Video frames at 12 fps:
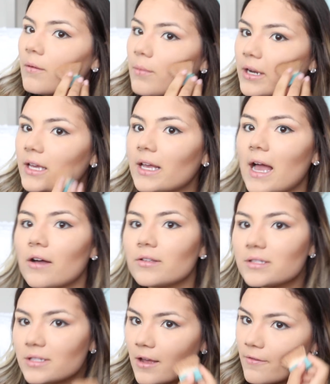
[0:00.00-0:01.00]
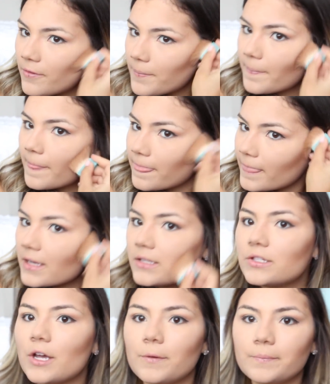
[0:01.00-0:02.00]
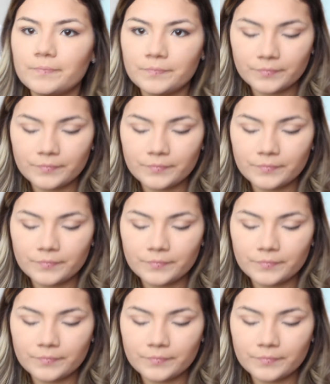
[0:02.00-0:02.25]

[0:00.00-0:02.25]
working out and stuff. So